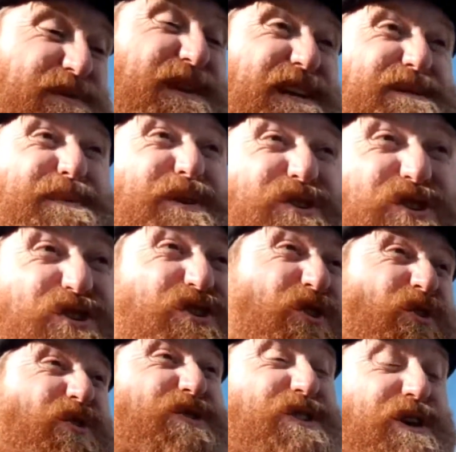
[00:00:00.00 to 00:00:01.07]
would need to be a
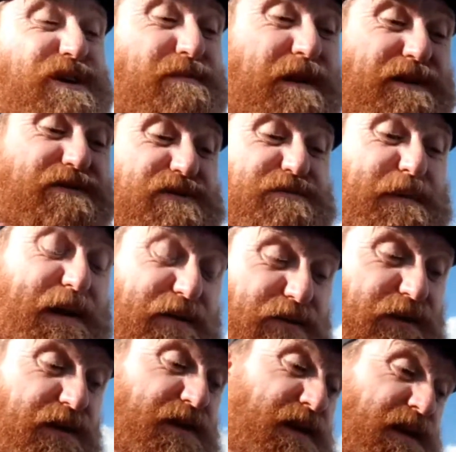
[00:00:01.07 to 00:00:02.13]
short-term loan spell,
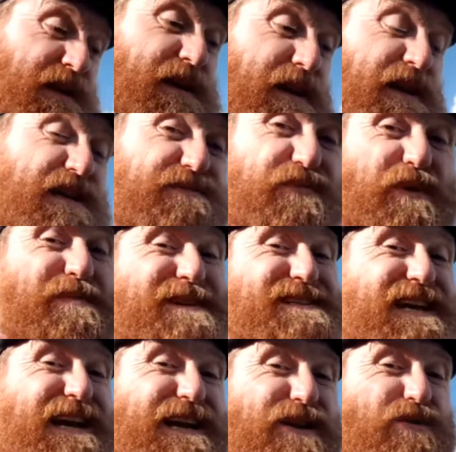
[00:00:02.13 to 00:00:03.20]
probably
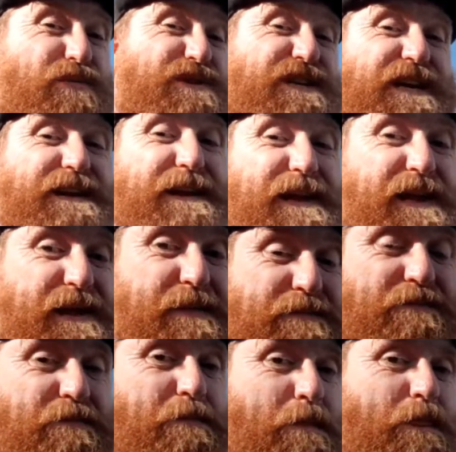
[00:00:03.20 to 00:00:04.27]
Zach El-Bazedi.
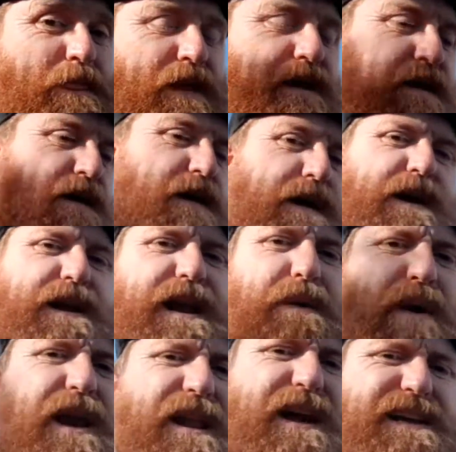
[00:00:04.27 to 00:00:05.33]
Now,
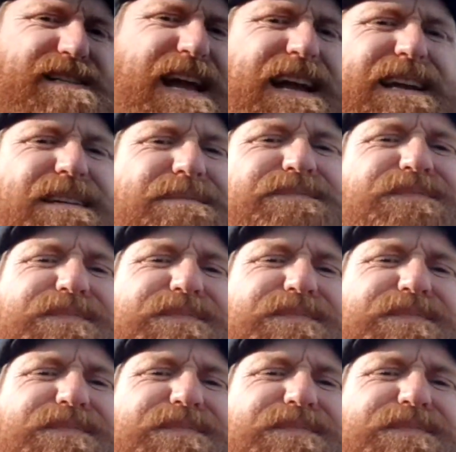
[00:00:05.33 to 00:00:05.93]
I like Zach.